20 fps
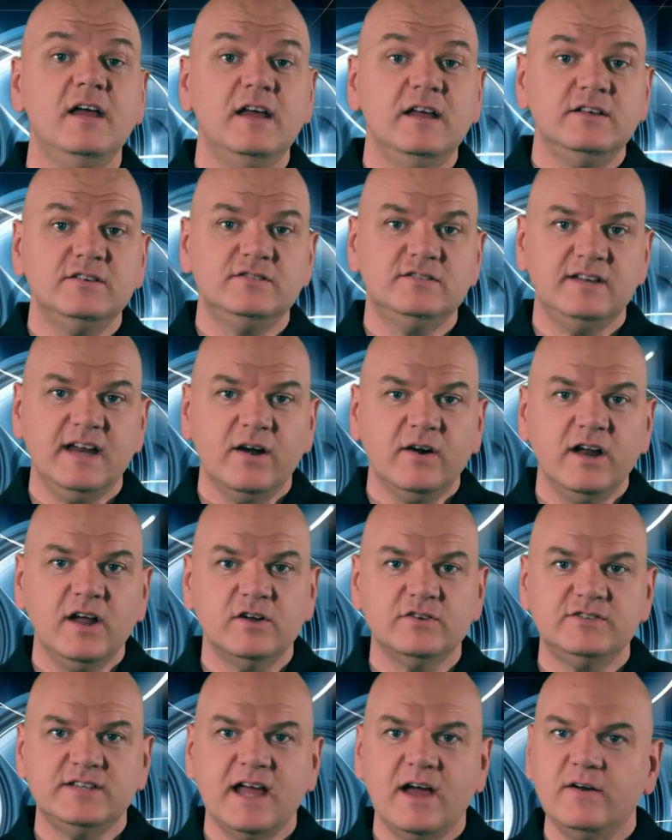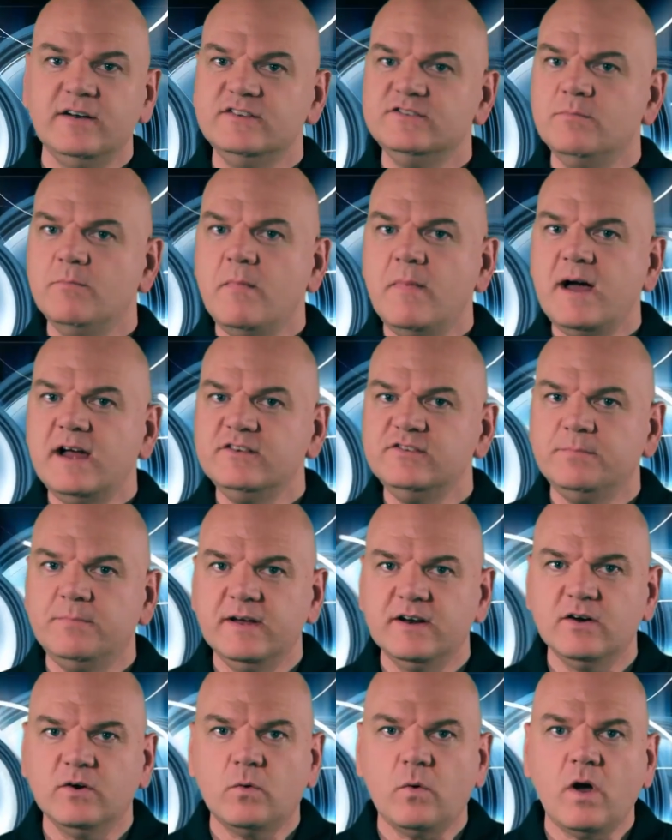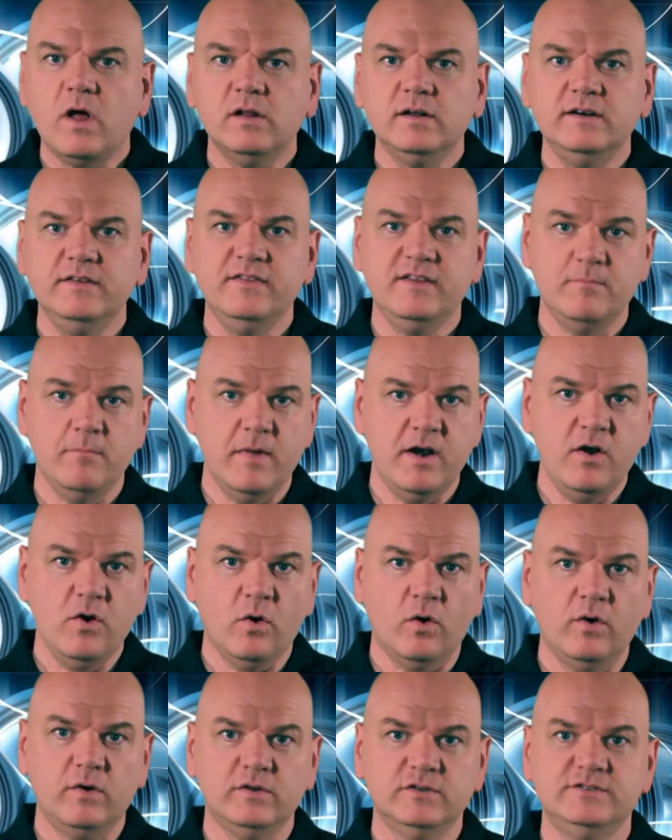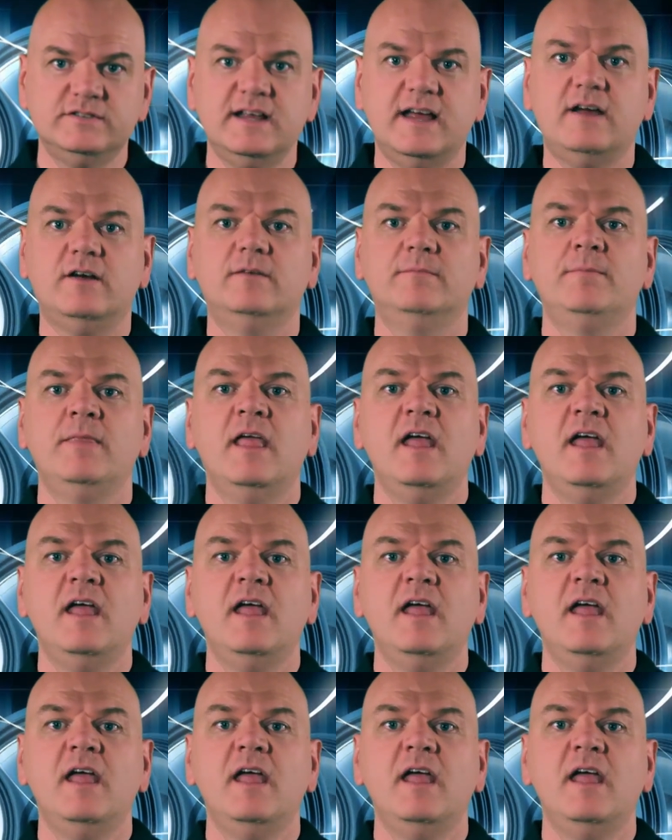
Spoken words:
Stereo sound is much better quality than monaural sound,